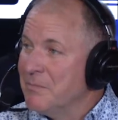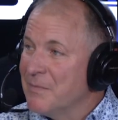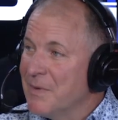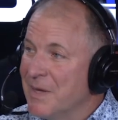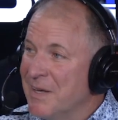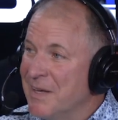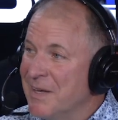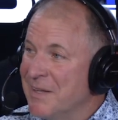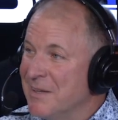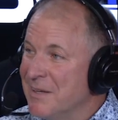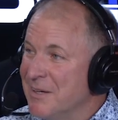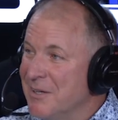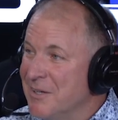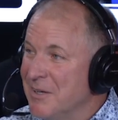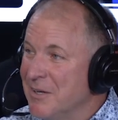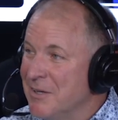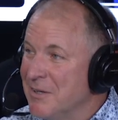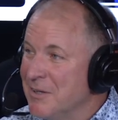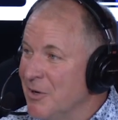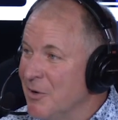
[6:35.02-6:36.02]
and
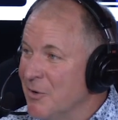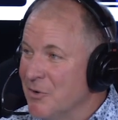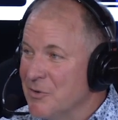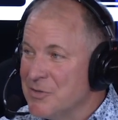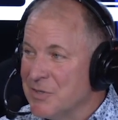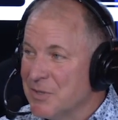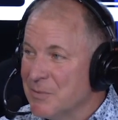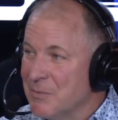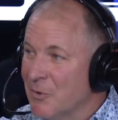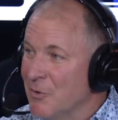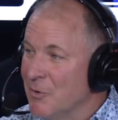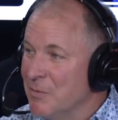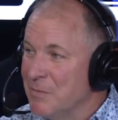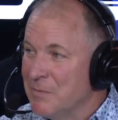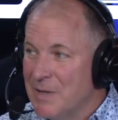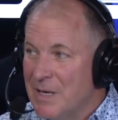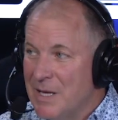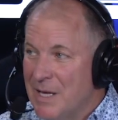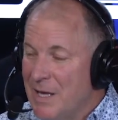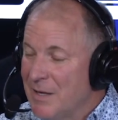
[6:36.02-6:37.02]
the ownership group
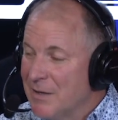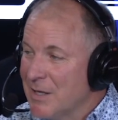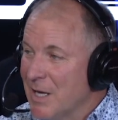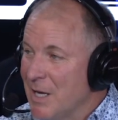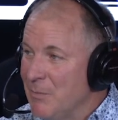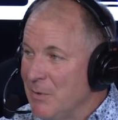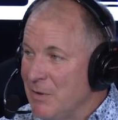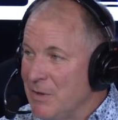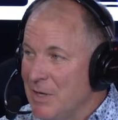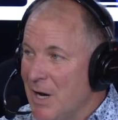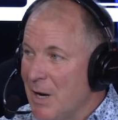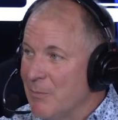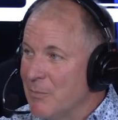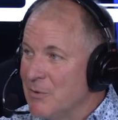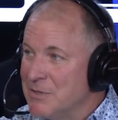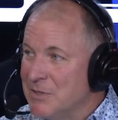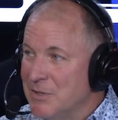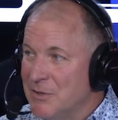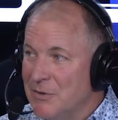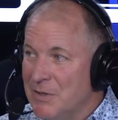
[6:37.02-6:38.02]
gave me the
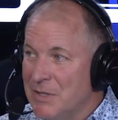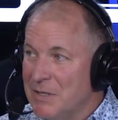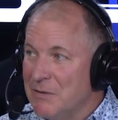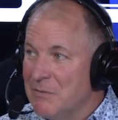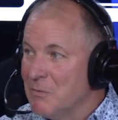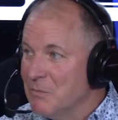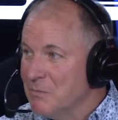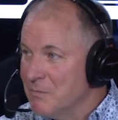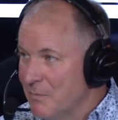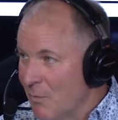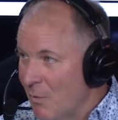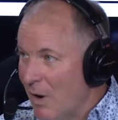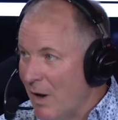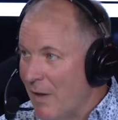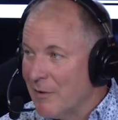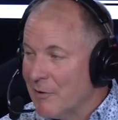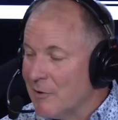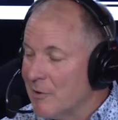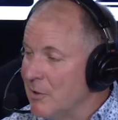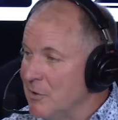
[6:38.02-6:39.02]
opportunity while
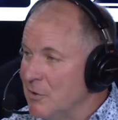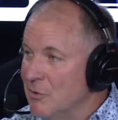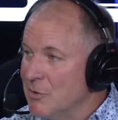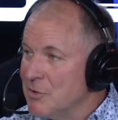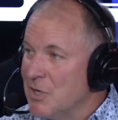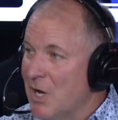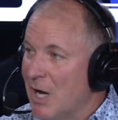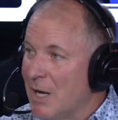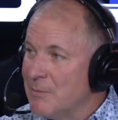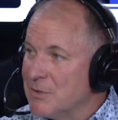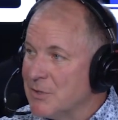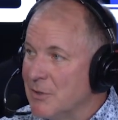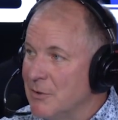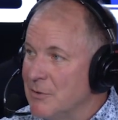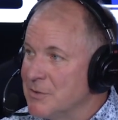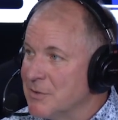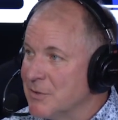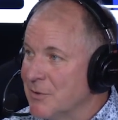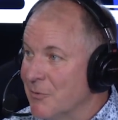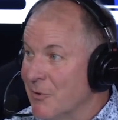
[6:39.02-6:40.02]
they're going to do a job
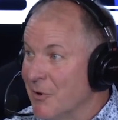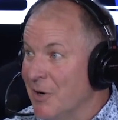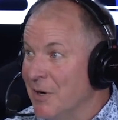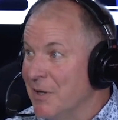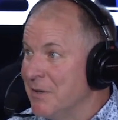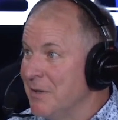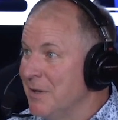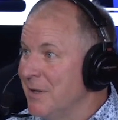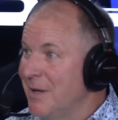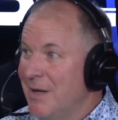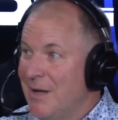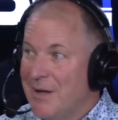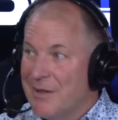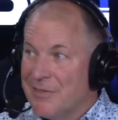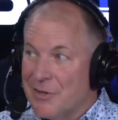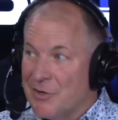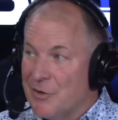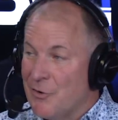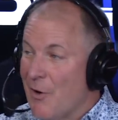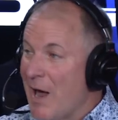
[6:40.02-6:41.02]
search to run
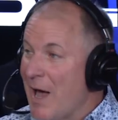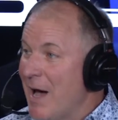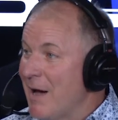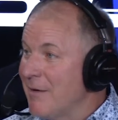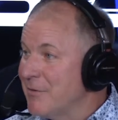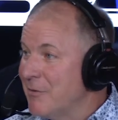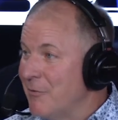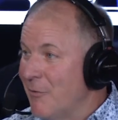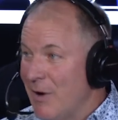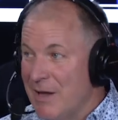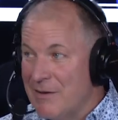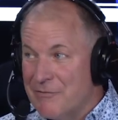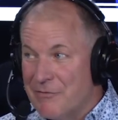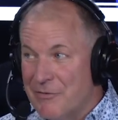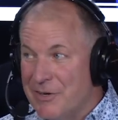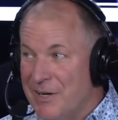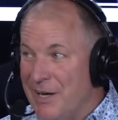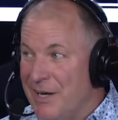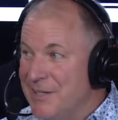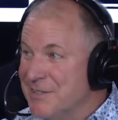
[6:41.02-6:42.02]
the draft, ran
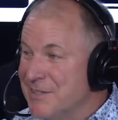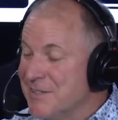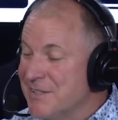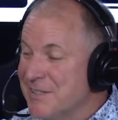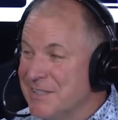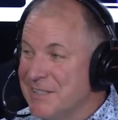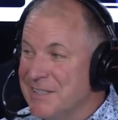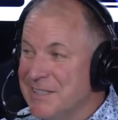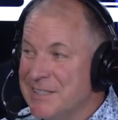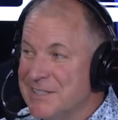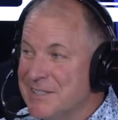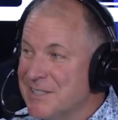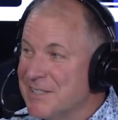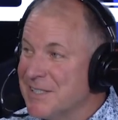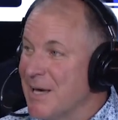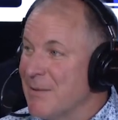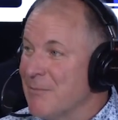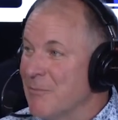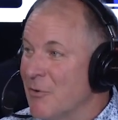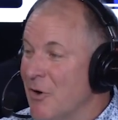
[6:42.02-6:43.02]
free agency, and just
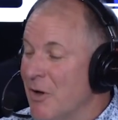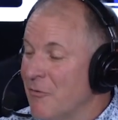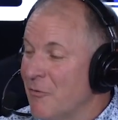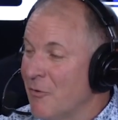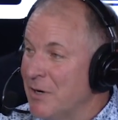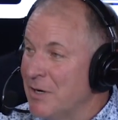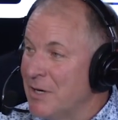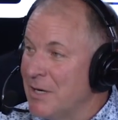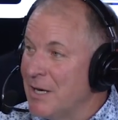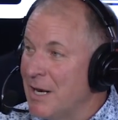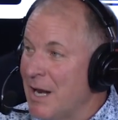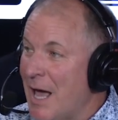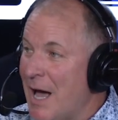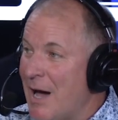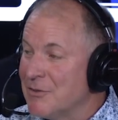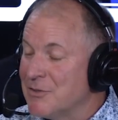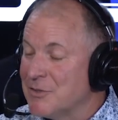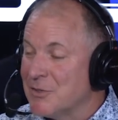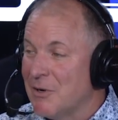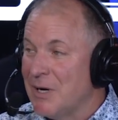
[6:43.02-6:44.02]
kept running it
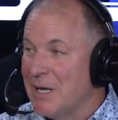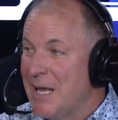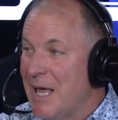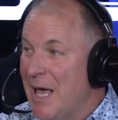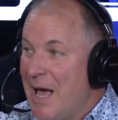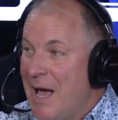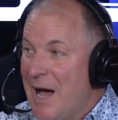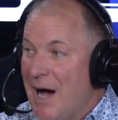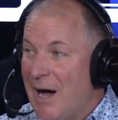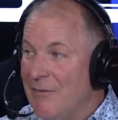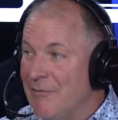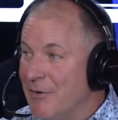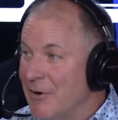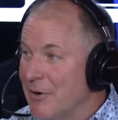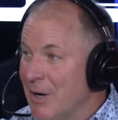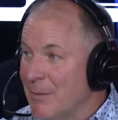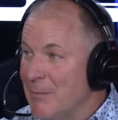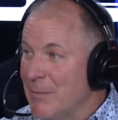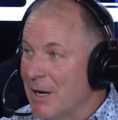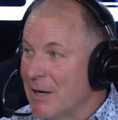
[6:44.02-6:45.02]
out. So I figured
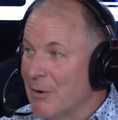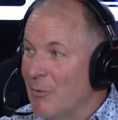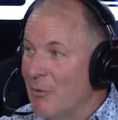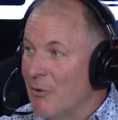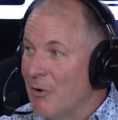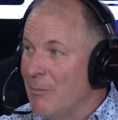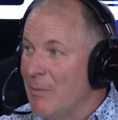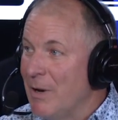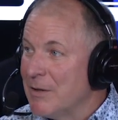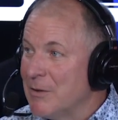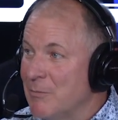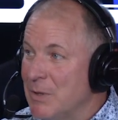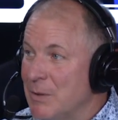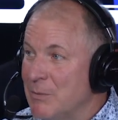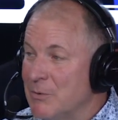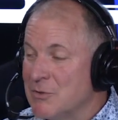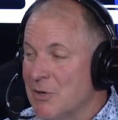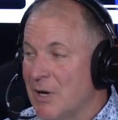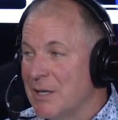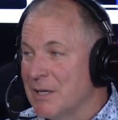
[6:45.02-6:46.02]
I'm not going to worry about the people
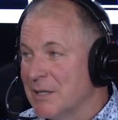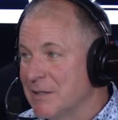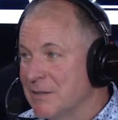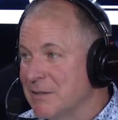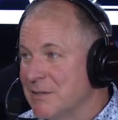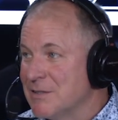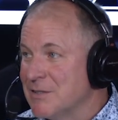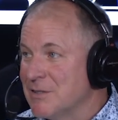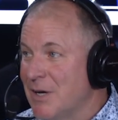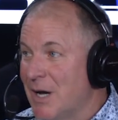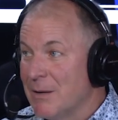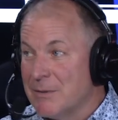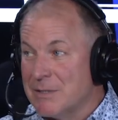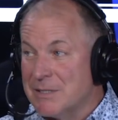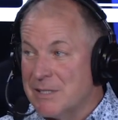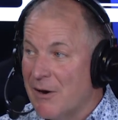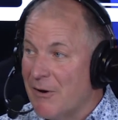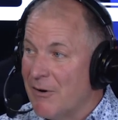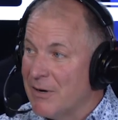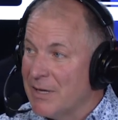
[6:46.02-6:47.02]
trying to get this job because
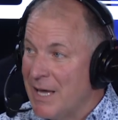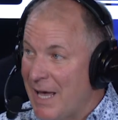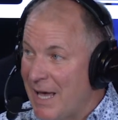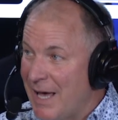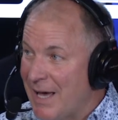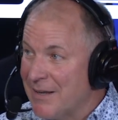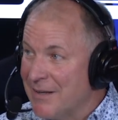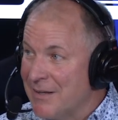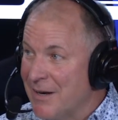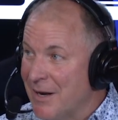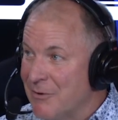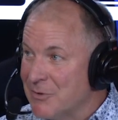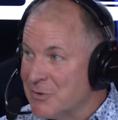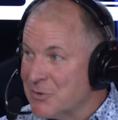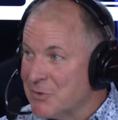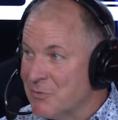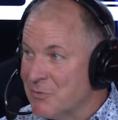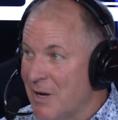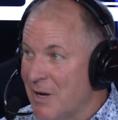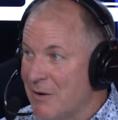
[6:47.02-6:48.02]
I already had it. I was
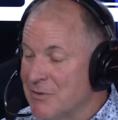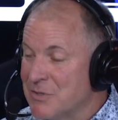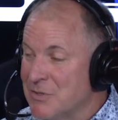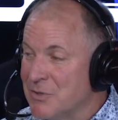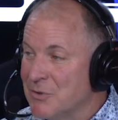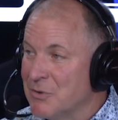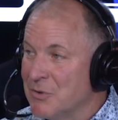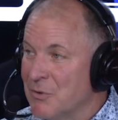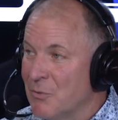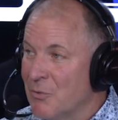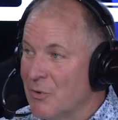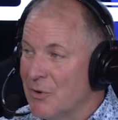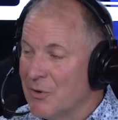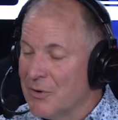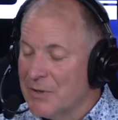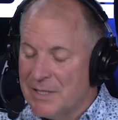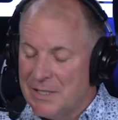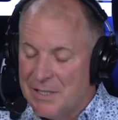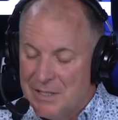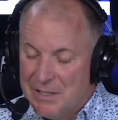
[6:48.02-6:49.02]
doing the
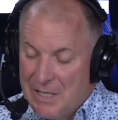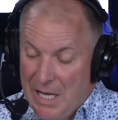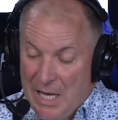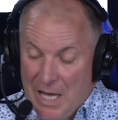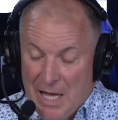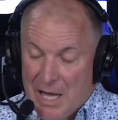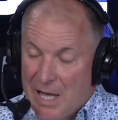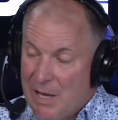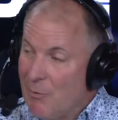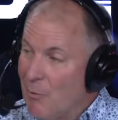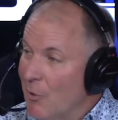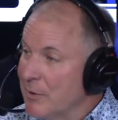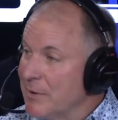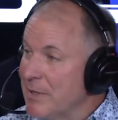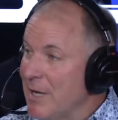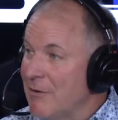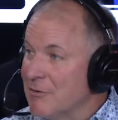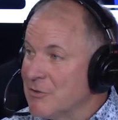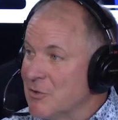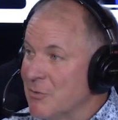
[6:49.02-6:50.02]
work, and it worked
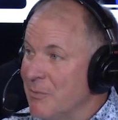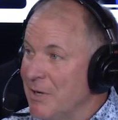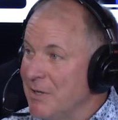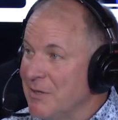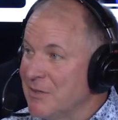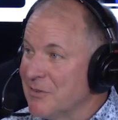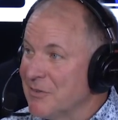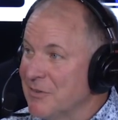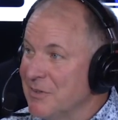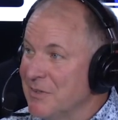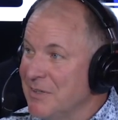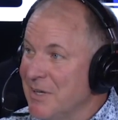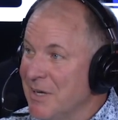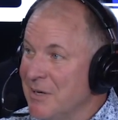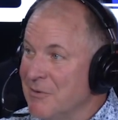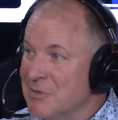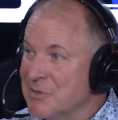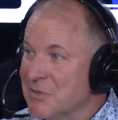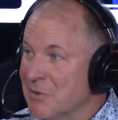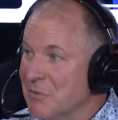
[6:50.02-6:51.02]
out tremendously. It
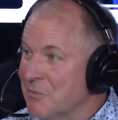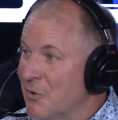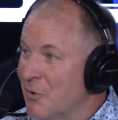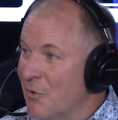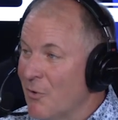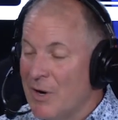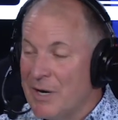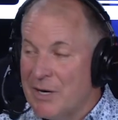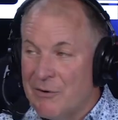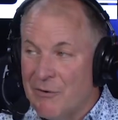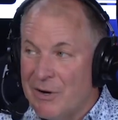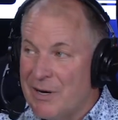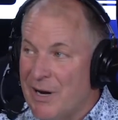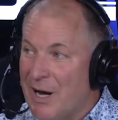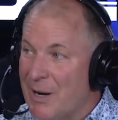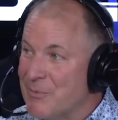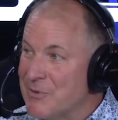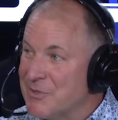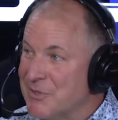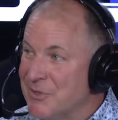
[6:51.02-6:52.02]
was a great
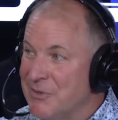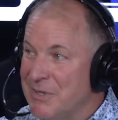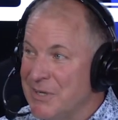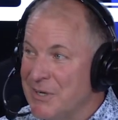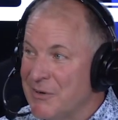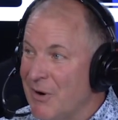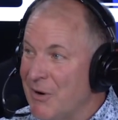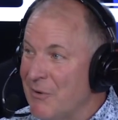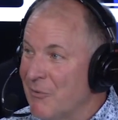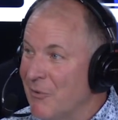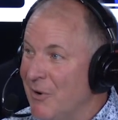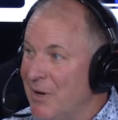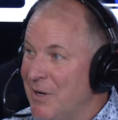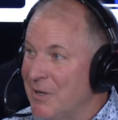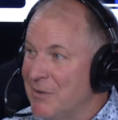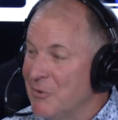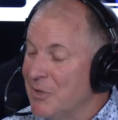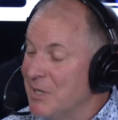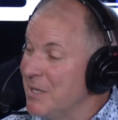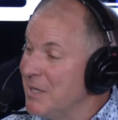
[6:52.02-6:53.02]
opportunity, a great
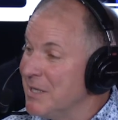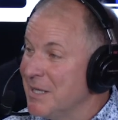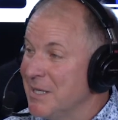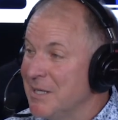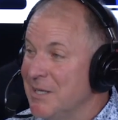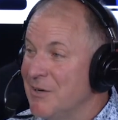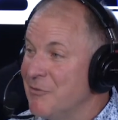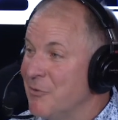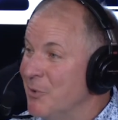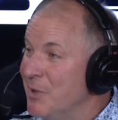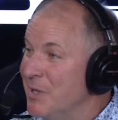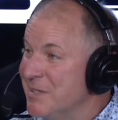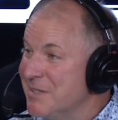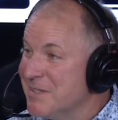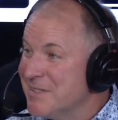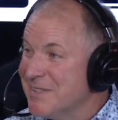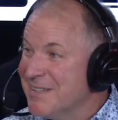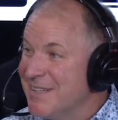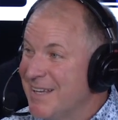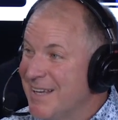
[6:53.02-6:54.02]
run. We didn't get enough wins.